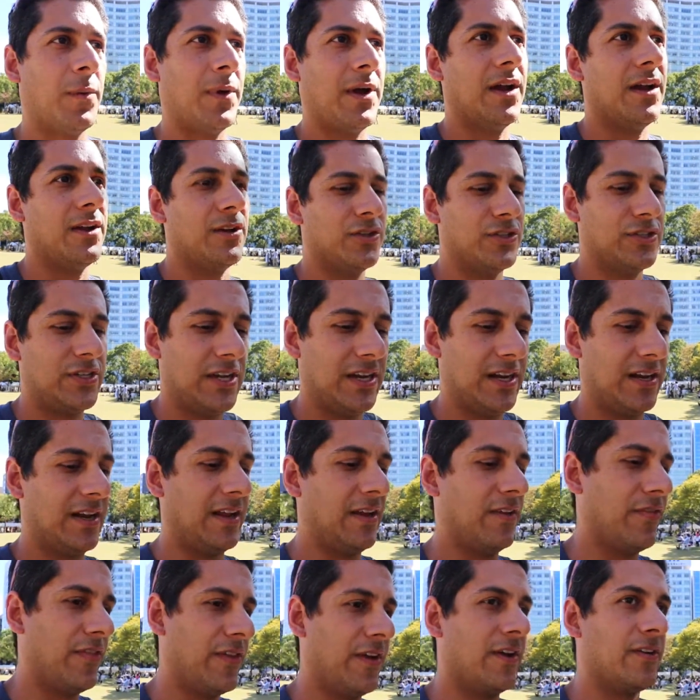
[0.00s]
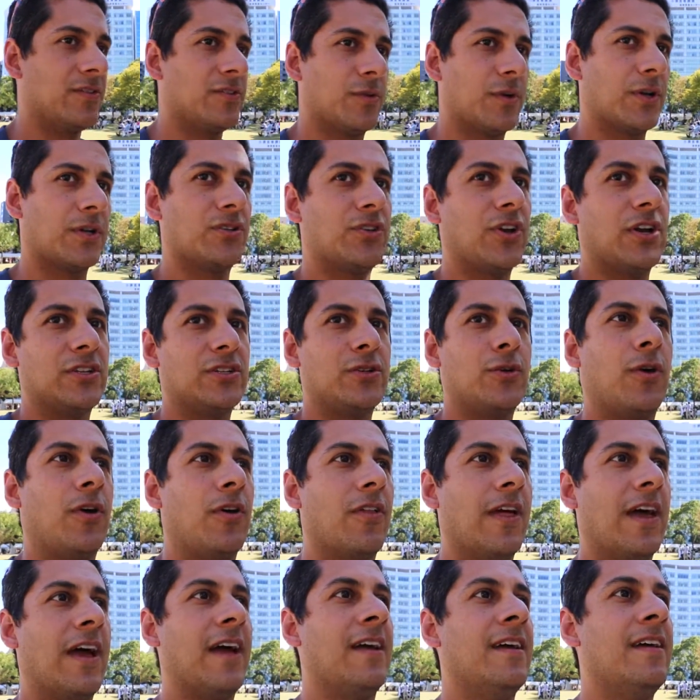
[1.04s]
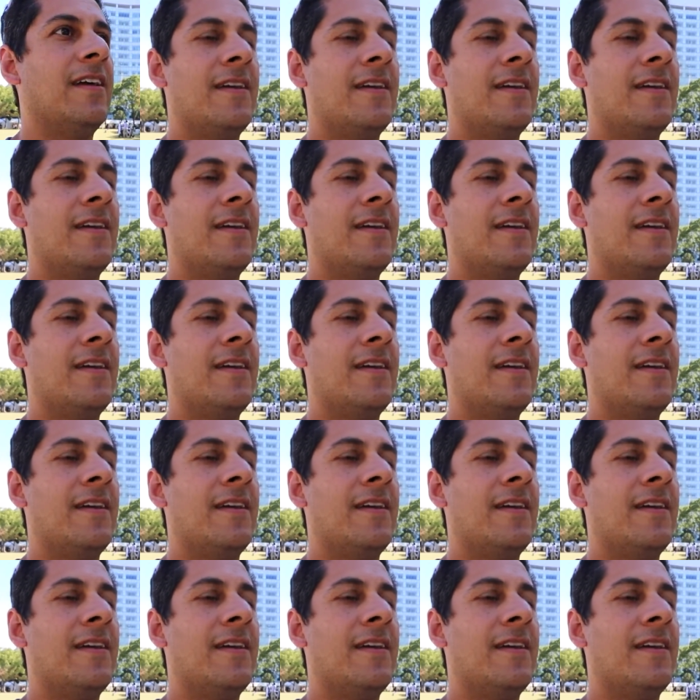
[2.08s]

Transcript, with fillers: what I understand out there. So we're gonna try to do all that.